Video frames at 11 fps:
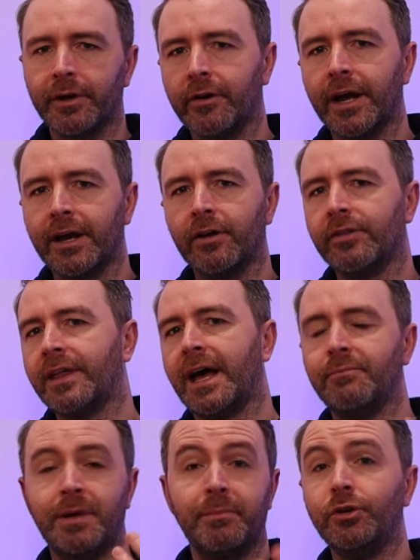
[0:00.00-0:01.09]
McGregor
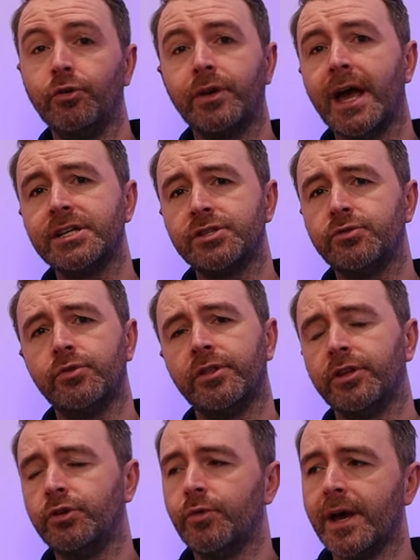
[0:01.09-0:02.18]
than maybe you guys do in
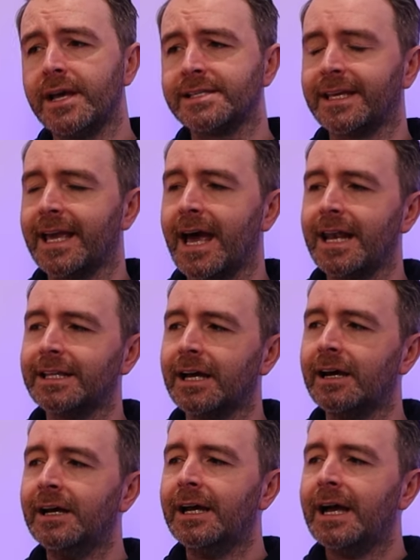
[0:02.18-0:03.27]
the US and
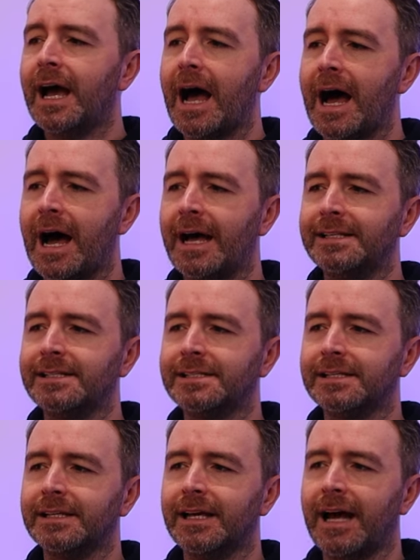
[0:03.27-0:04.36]
Canada. And
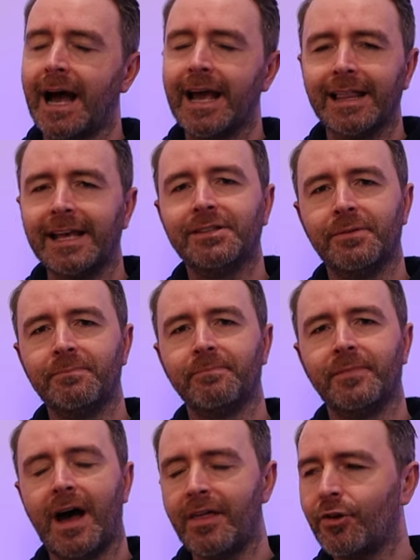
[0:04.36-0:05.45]
I liked him.
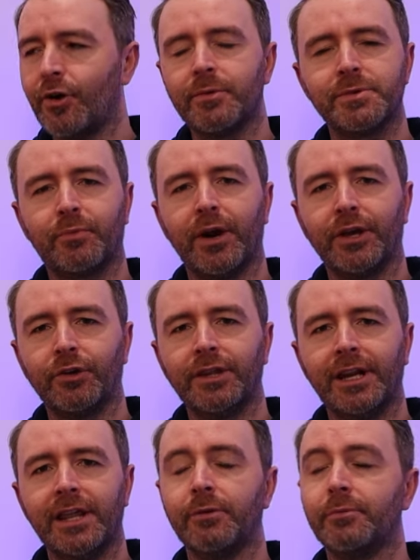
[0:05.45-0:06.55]
I thought he was pretty good
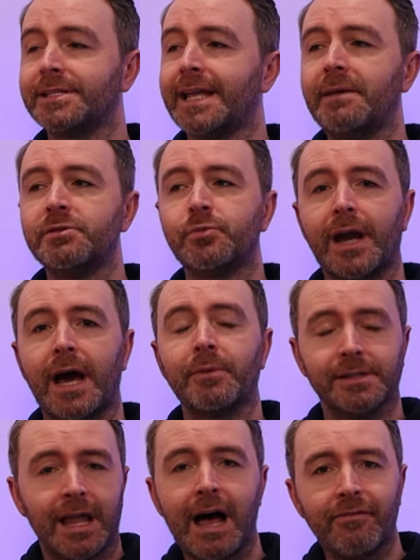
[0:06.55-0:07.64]
in it. There was times where I
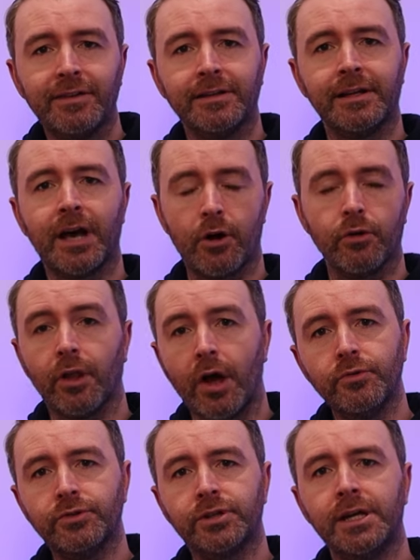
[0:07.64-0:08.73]
was laughing out
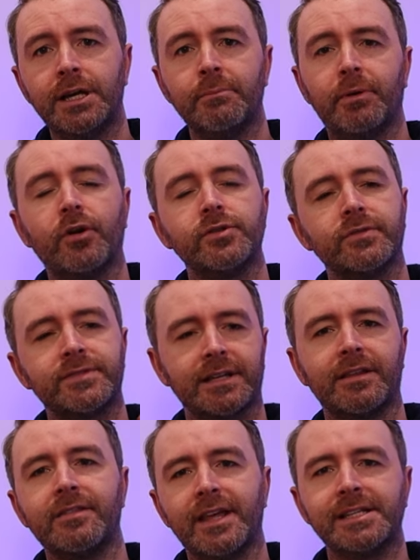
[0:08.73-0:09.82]
loud because of
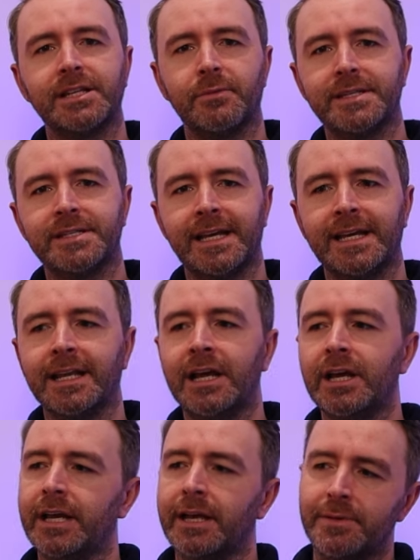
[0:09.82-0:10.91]
certain things he was saying.
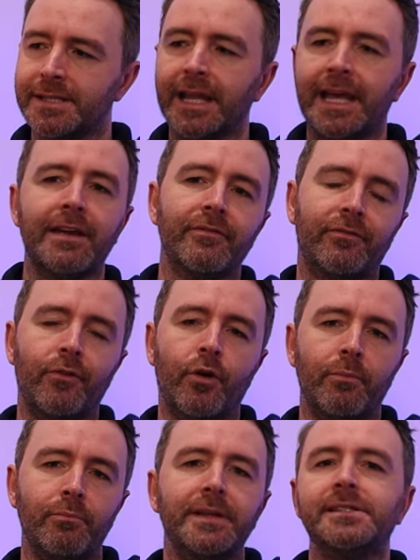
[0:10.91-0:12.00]
He was late
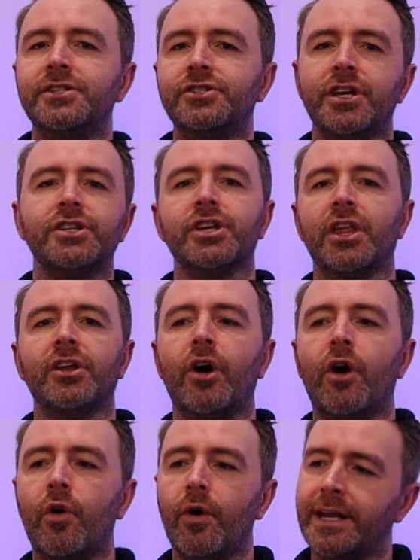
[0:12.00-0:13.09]
for meeting Jake
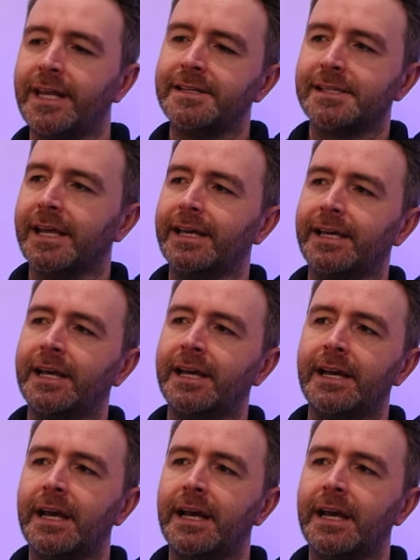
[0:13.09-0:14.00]
Gyllenhaal, and he's like,